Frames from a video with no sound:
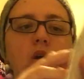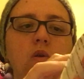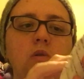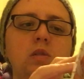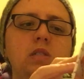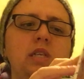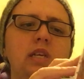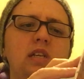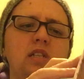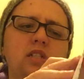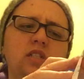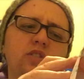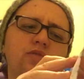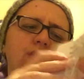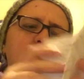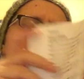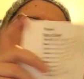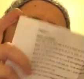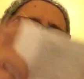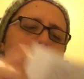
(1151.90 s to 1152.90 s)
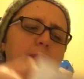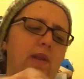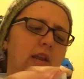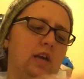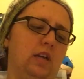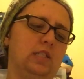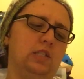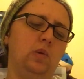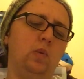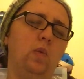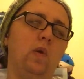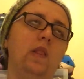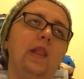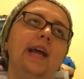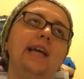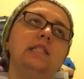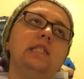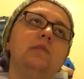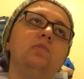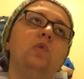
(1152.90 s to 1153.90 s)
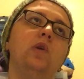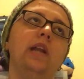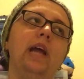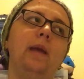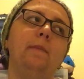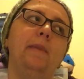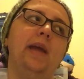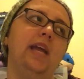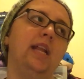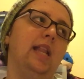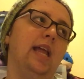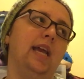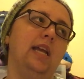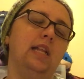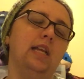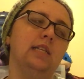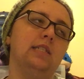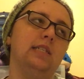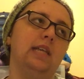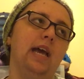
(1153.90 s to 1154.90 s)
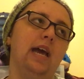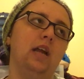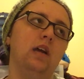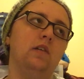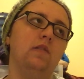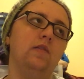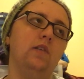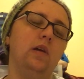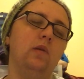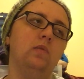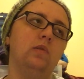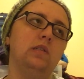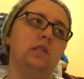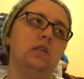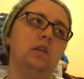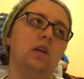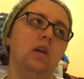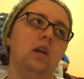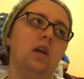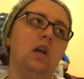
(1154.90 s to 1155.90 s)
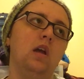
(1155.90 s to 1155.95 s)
cozy and just wrap me up in it. Because the last one I made like this out of, it was,